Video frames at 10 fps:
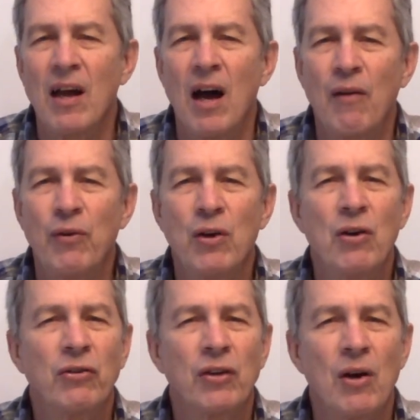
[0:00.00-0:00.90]
A few
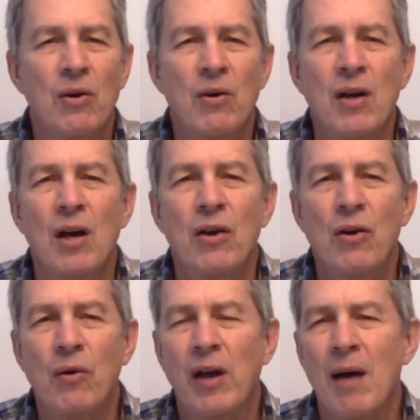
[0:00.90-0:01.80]
years ago,
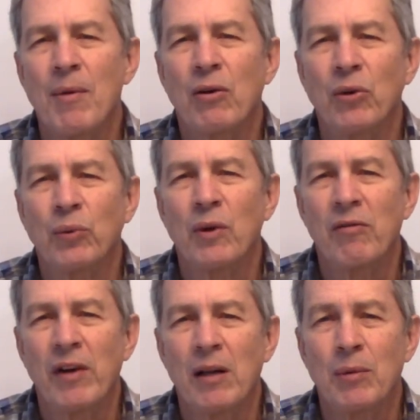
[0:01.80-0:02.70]
no chemicals were
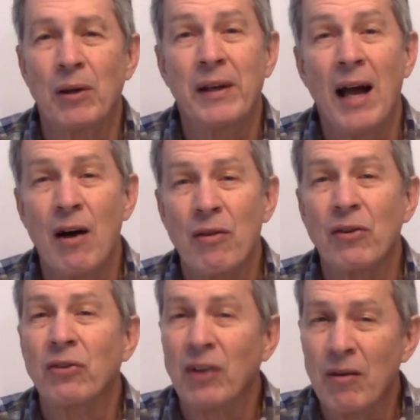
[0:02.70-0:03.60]
available. Now
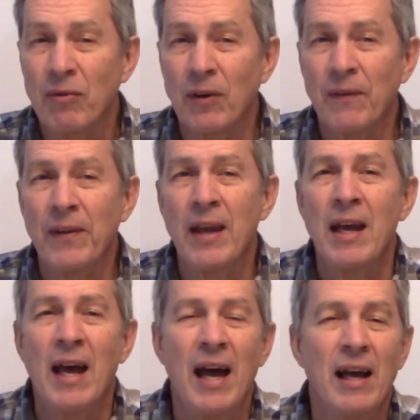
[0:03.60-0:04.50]
there's several.
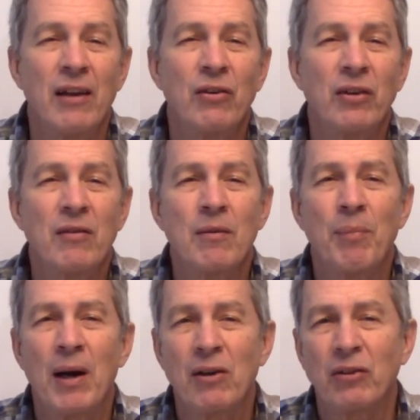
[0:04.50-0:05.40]
And there's even
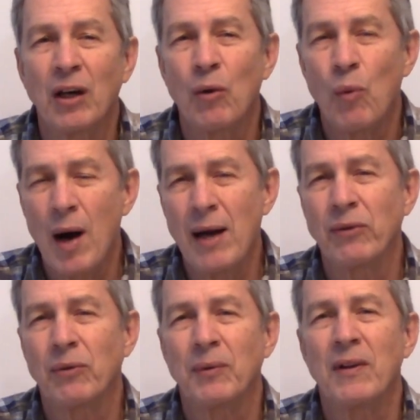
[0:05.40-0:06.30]
parasitic
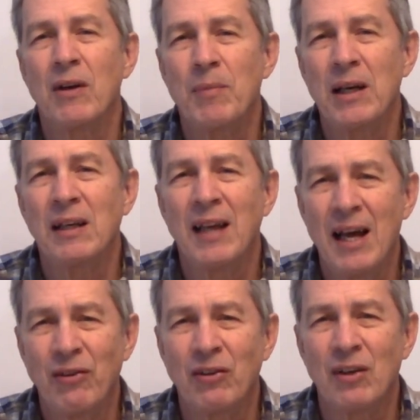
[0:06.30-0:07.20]
wasps that are being
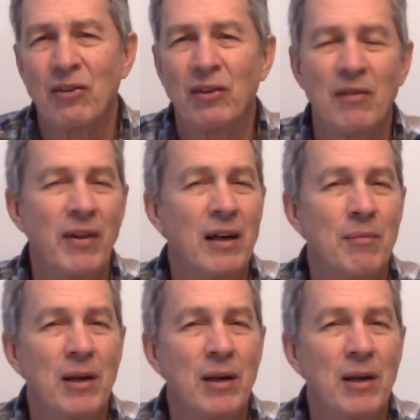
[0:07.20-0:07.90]
tested to see if they can be